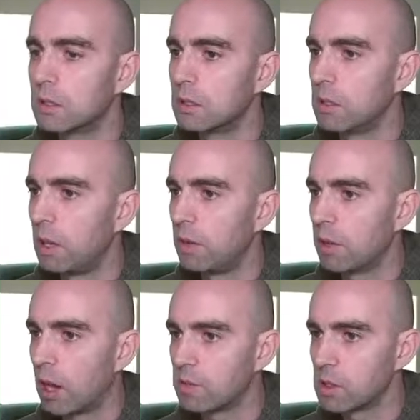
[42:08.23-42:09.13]
If you
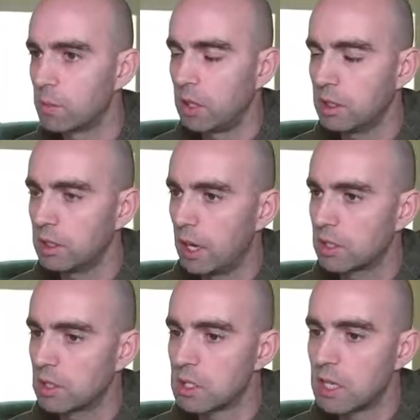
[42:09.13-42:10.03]
haven't completed it yet,
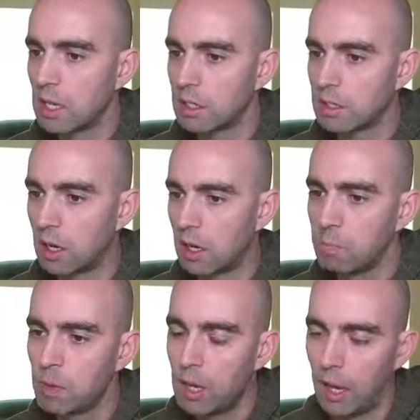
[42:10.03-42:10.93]
just take your time.
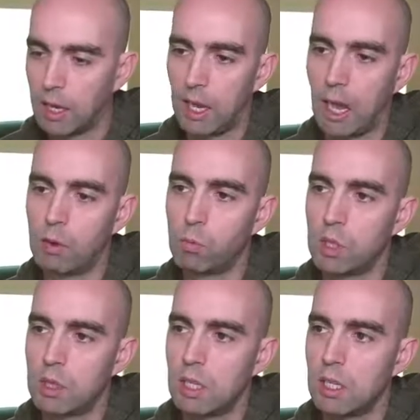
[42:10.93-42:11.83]
Again, with
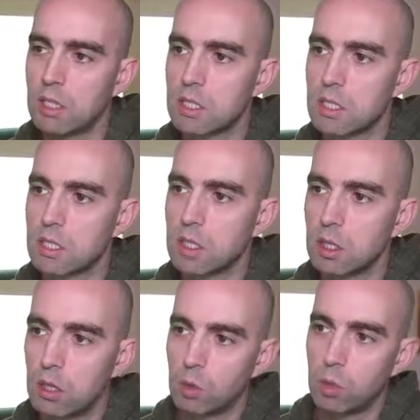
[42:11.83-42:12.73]

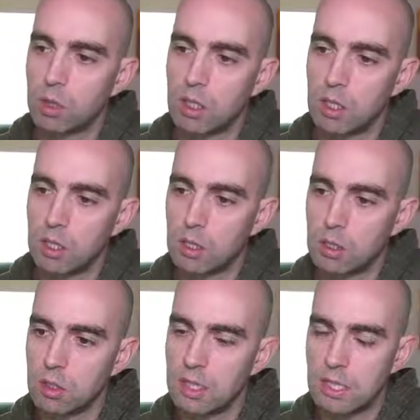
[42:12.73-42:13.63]
the
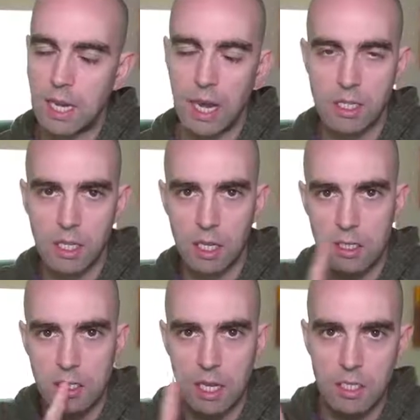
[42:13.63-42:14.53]
detecting and
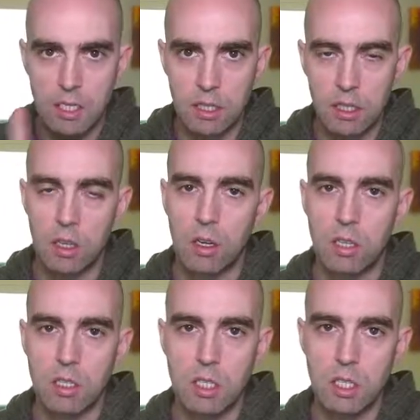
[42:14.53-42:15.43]
sensing the
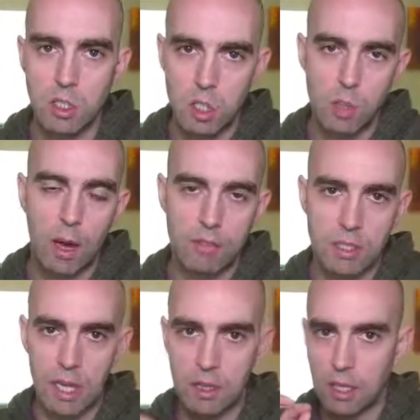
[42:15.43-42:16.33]
colors, you do have to
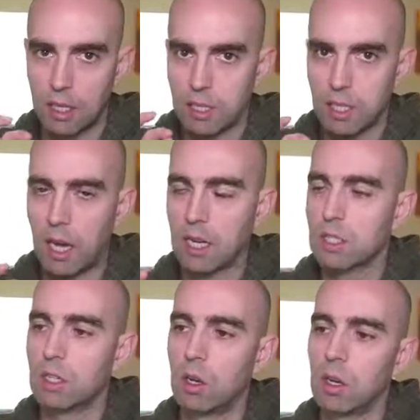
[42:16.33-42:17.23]
get the exact
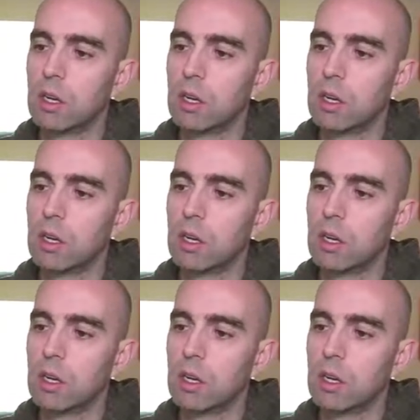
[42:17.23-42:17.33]
color.